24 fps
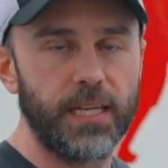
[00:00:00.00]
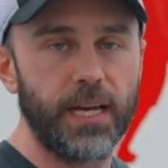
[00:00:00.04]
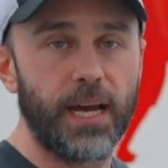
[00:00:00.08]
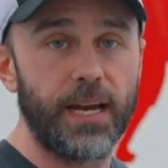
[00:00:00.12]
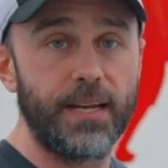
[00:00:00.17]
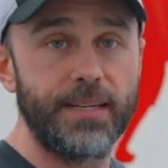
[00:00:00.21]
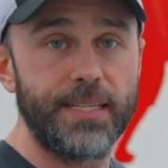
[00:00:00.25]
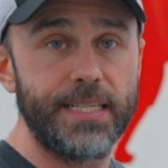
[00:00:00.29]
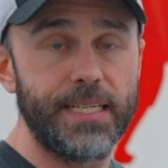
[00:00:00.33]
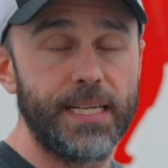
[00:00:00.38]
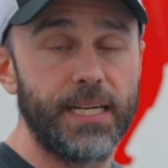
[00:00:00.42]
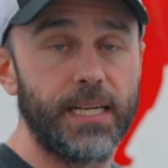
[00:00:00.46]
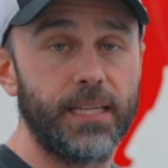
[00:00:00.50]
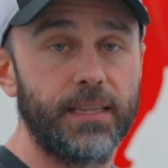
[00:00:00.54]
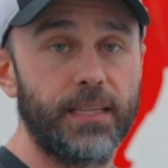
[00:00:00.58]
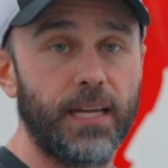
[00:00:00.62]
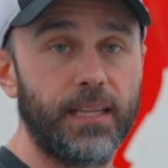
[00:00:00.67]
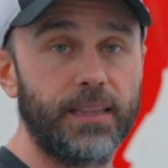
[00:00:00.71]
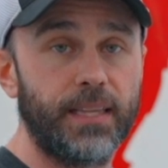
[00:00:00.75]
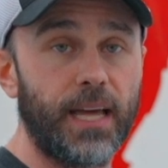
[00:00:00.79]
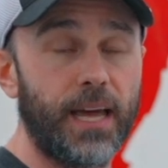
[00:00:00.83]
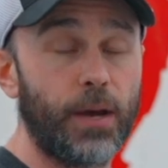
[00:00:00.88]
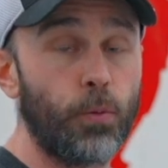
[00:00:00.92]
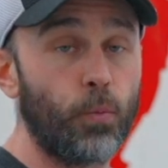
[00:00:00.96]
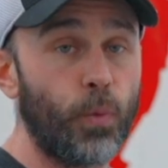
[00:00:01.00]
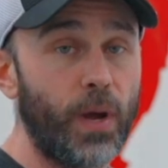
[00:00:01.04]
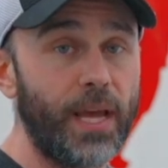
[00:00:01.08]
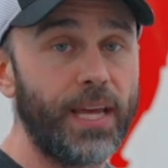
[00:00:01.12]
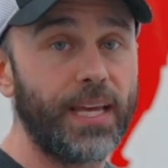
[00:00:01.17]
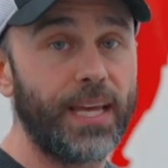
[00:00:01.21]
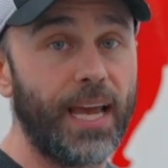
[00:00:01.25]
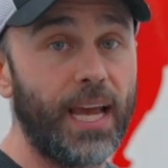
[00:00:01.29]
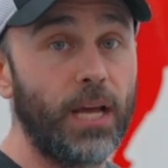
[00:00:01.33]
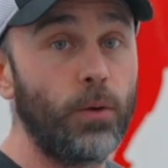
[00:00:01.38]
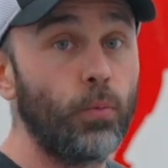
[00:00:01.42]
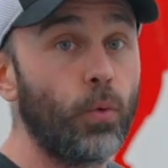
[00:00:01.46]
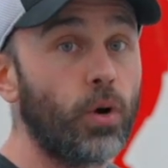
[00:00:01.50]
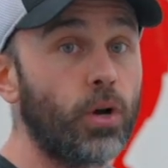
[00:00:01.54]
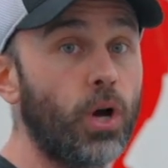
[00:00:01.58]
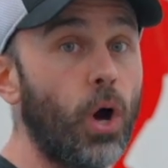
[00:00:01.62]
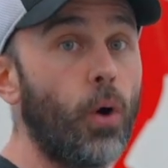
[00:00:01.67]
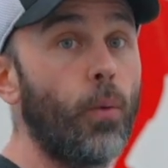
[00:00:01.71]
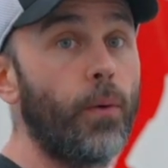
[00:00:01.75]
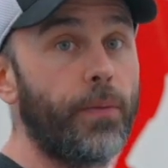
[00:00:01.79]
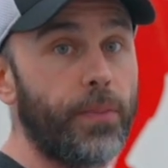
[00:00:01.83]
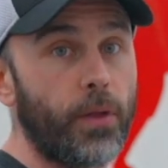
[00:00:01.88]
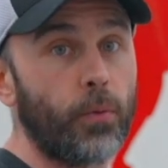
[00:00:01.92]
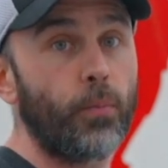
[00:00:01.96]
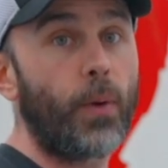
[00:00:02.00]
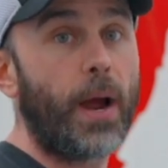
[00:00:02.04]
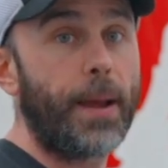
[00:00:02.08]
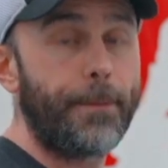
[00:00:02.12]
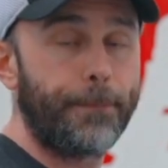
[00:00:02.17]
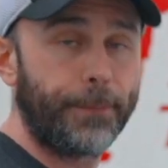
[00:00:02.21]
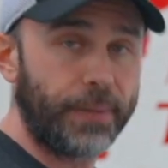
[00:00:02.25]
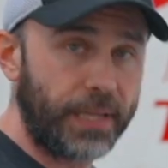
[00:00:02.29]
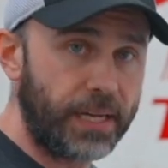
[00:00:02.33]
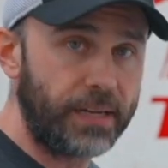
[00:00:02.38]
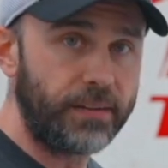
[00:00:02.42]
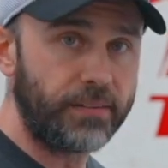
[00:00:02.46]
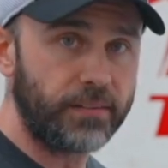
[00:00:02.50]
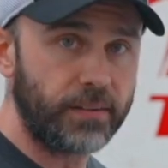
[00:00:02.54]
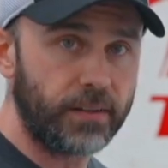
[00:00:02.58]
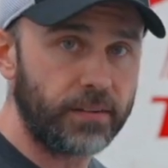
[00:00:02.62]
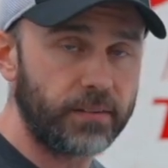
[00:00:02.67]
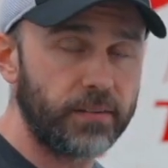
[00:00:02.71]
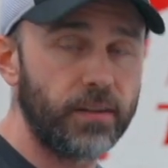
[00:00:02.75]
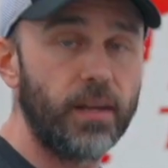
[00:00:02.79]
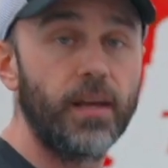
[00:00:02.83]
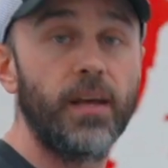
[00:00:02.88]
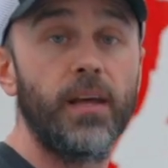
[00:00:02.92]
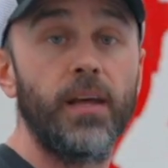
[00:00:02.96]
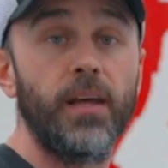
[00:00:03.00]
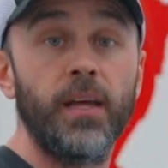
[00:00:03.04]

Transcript: the idea that that weight gain will go in the right places.